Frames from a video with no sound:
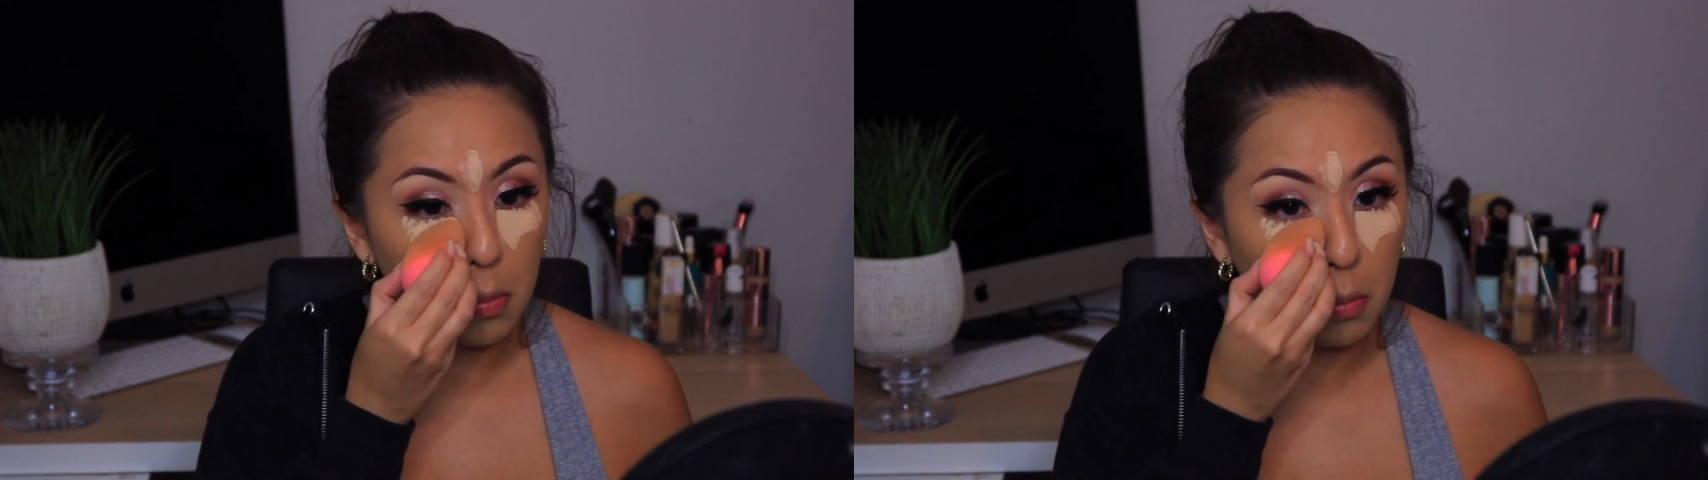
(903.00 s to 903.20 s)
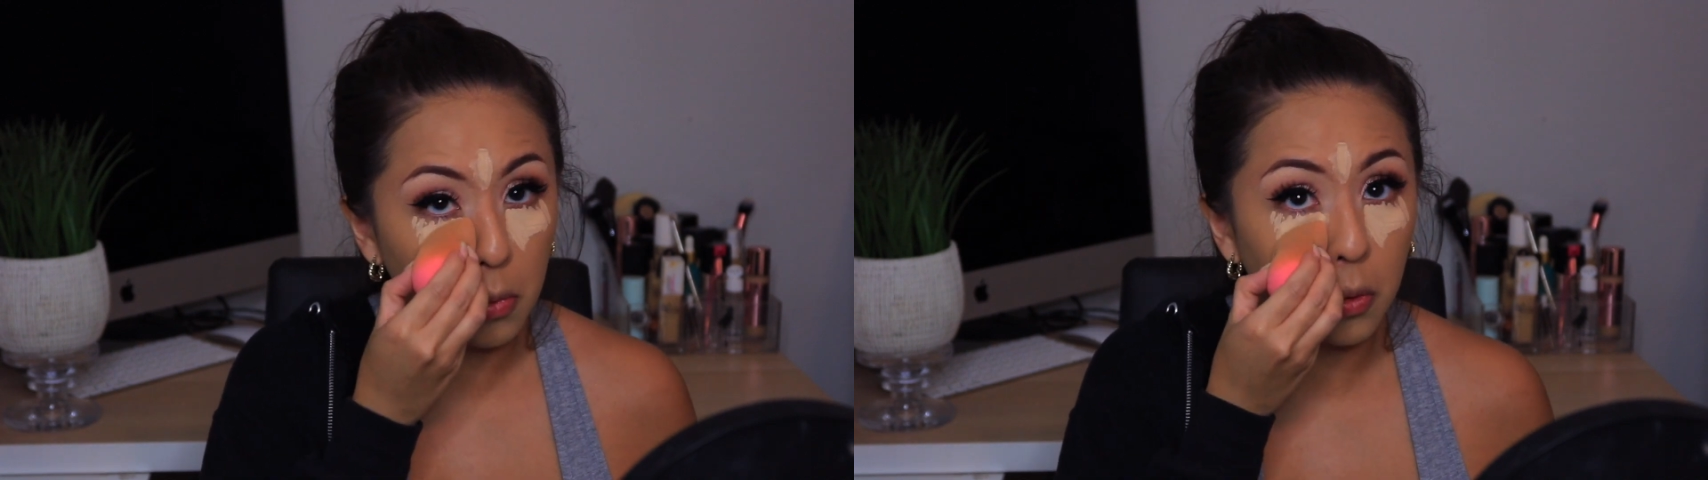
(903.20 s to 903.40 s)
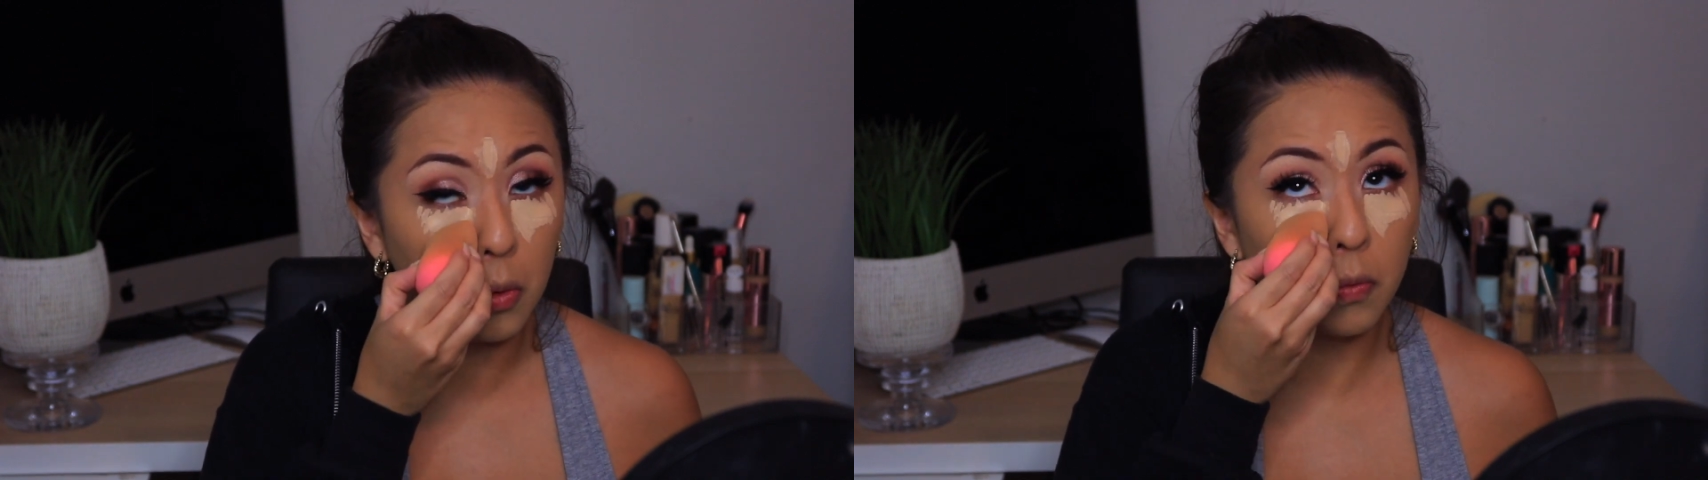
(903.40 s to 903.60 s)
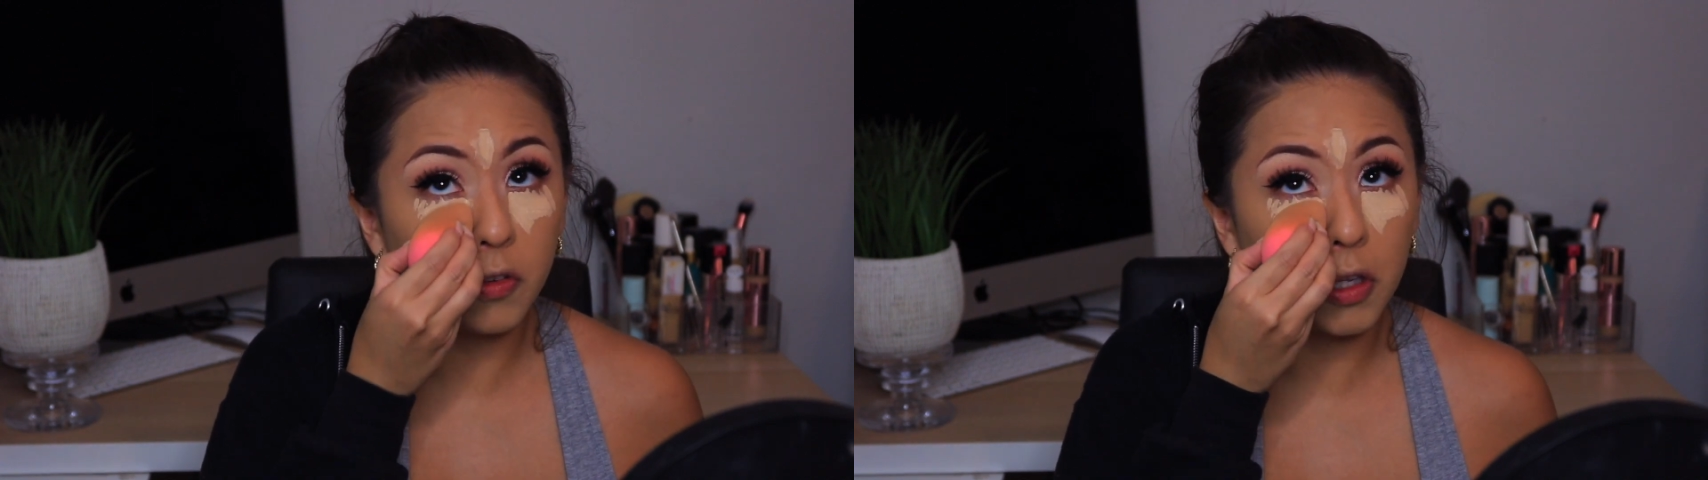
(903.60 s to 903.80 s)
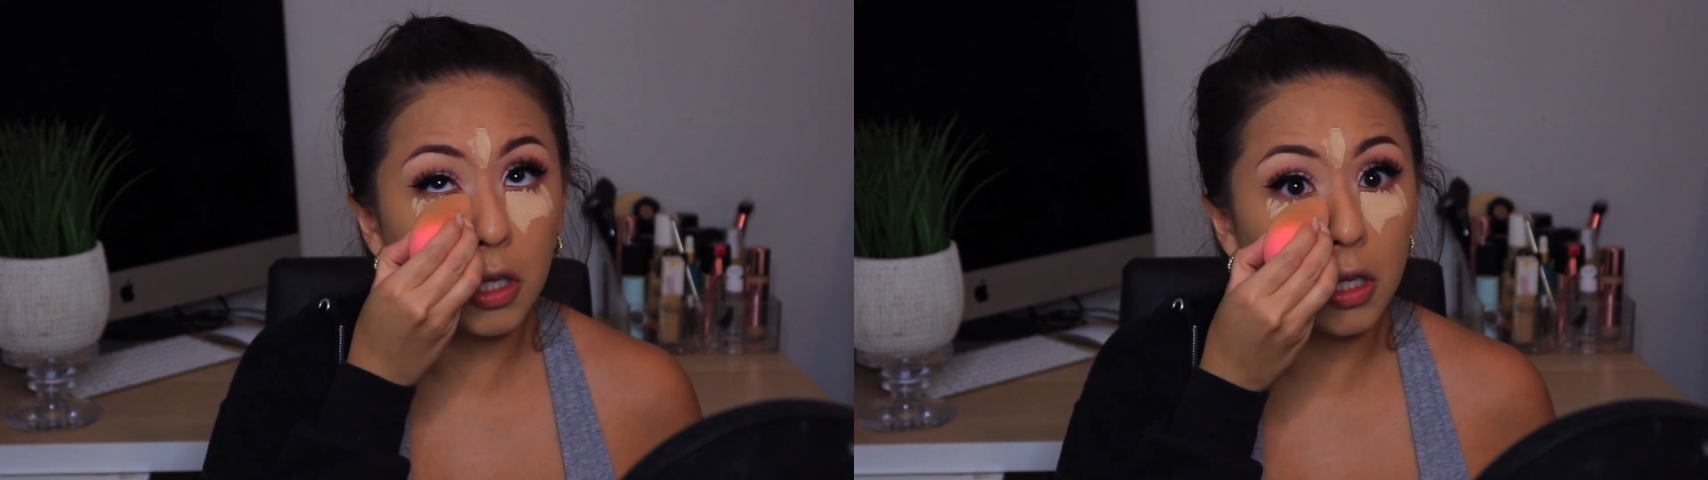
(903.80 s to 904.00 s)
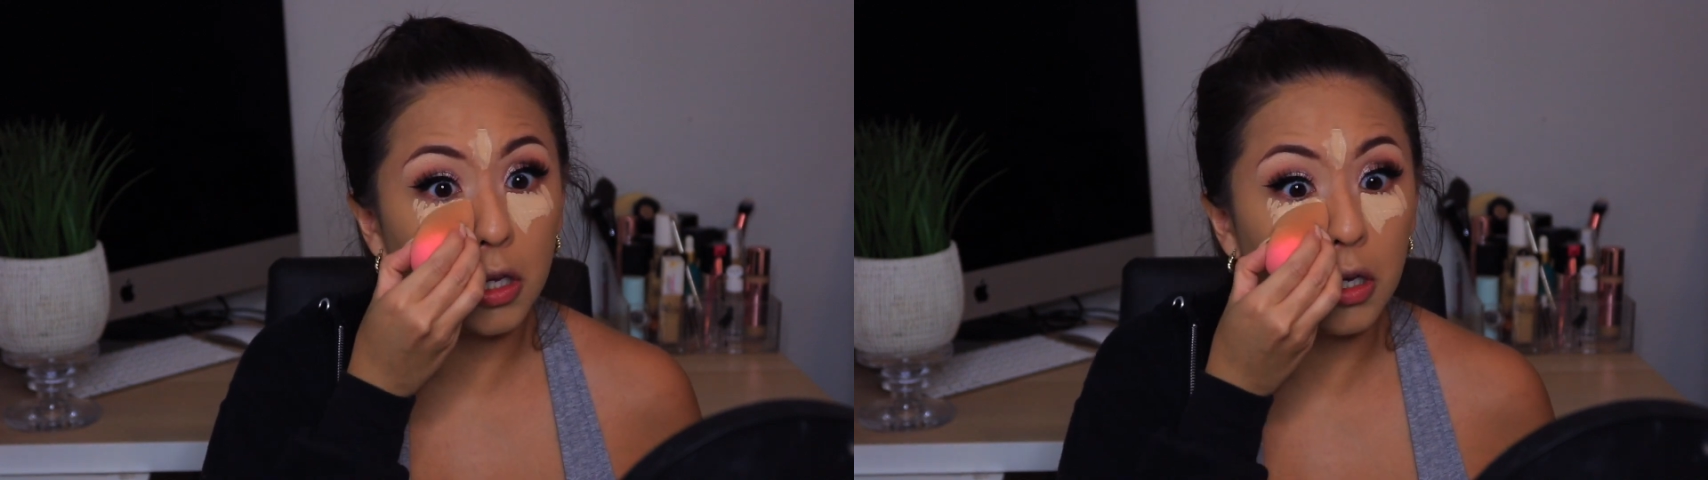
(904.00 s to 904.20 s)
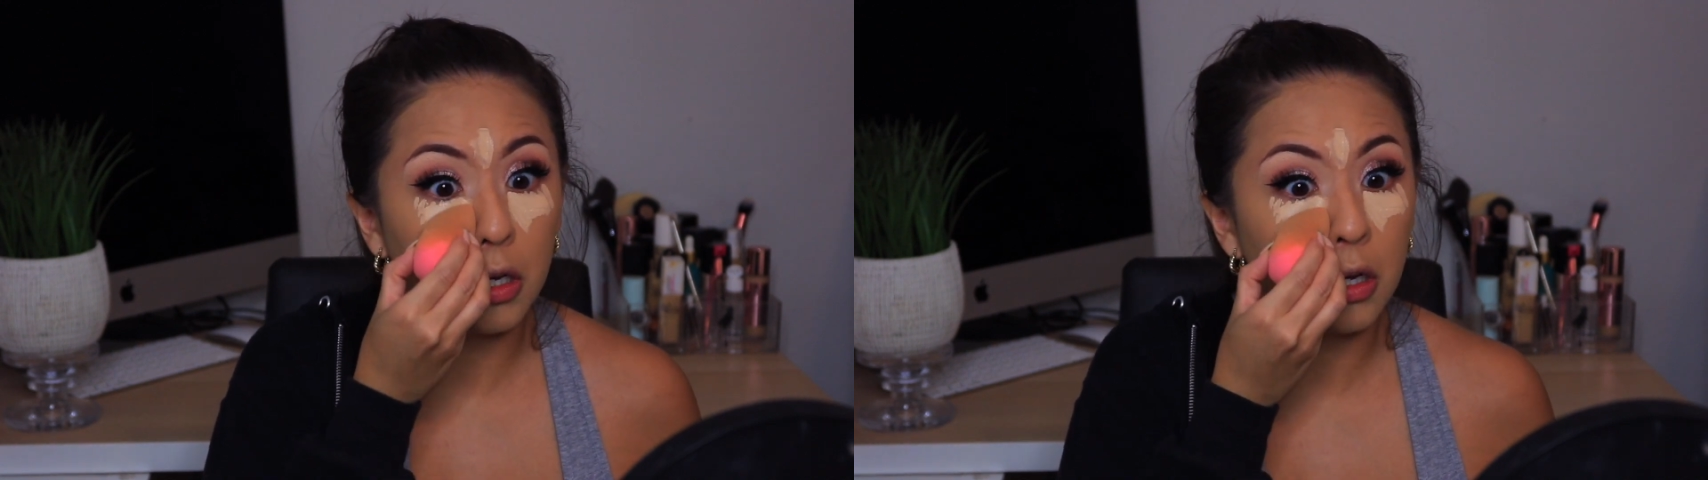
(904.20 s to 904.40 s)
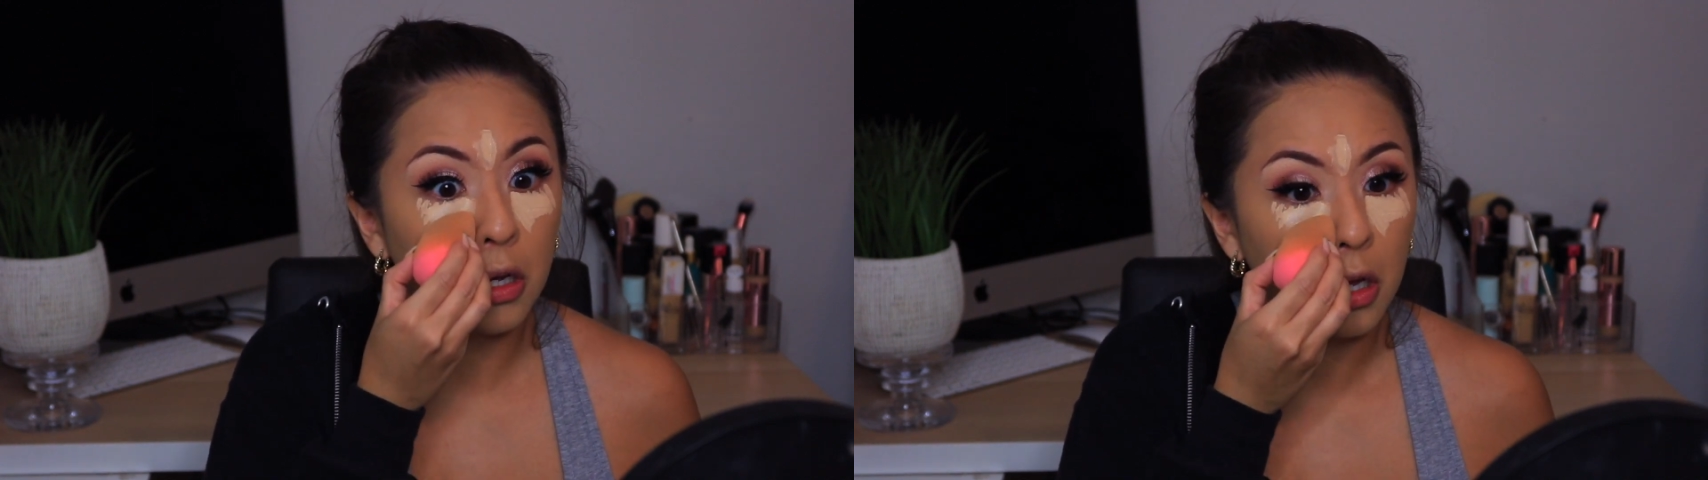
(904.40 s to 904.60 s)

move in